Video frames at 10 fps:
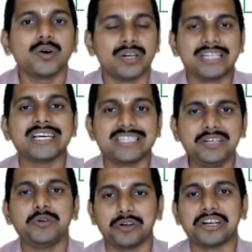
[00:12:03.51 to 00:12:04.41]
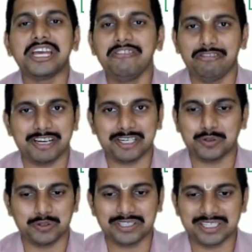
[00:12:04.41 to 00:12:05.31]
Only thing is that you have to refresh
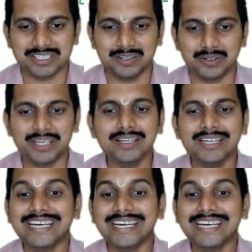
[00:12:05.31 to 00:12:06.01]
those things. Okay.